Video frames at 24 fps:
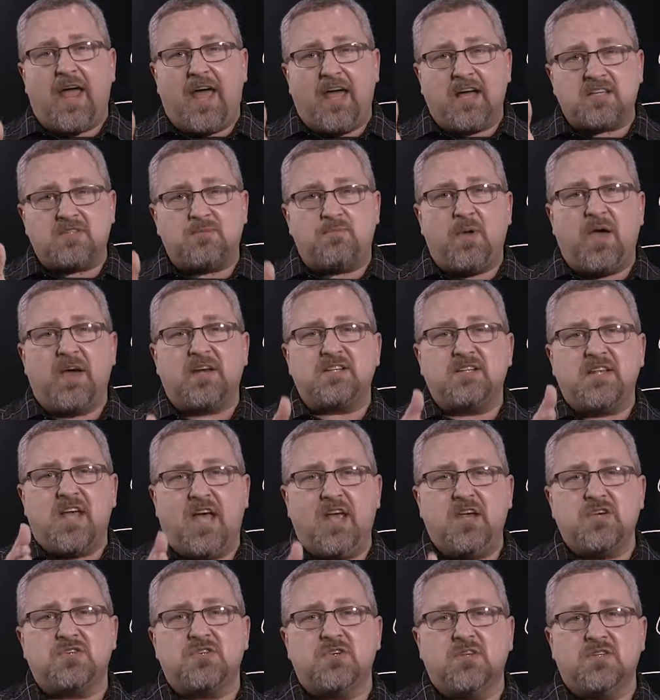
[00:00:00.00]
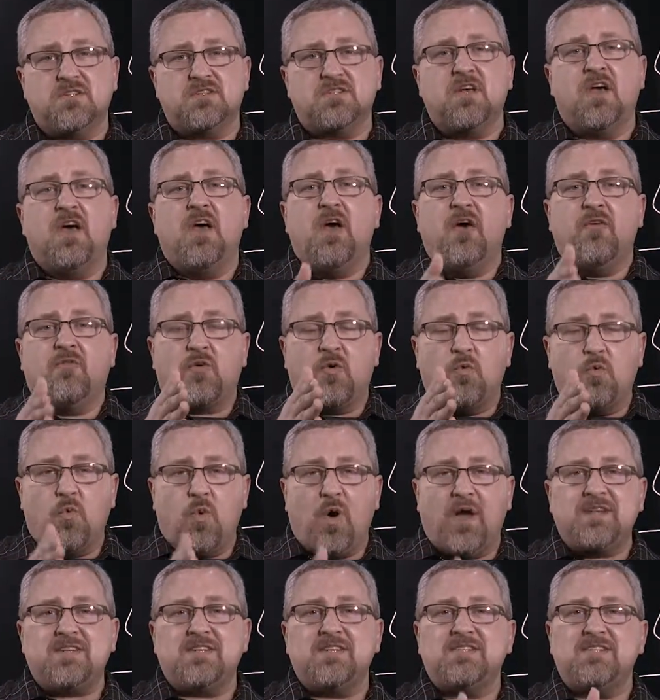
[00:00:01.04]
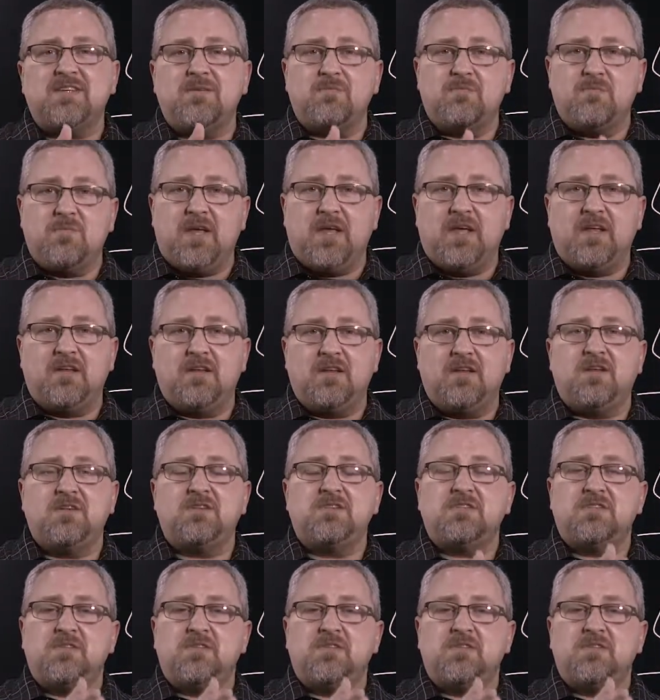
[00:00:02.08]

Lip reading: expectations for what does it mean